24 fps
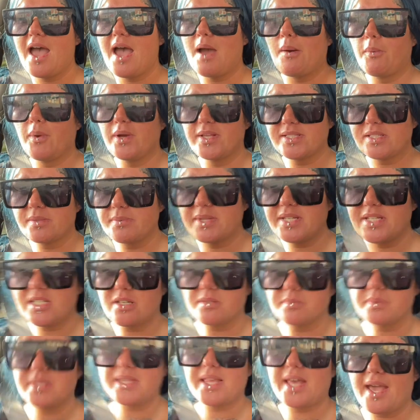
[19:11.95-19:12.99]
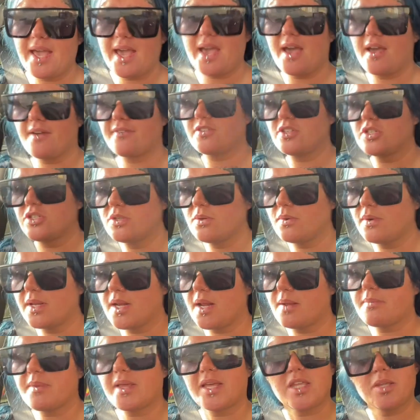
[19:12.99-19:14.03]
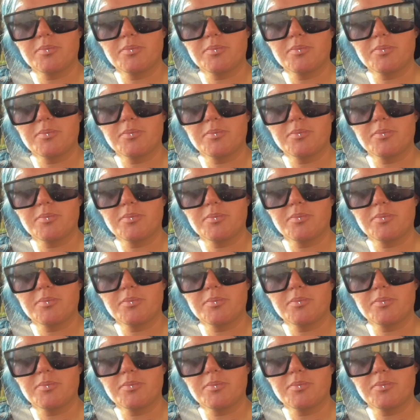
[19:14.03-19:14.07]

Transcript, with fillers: When somebody tells me that I have to do it, I'm like,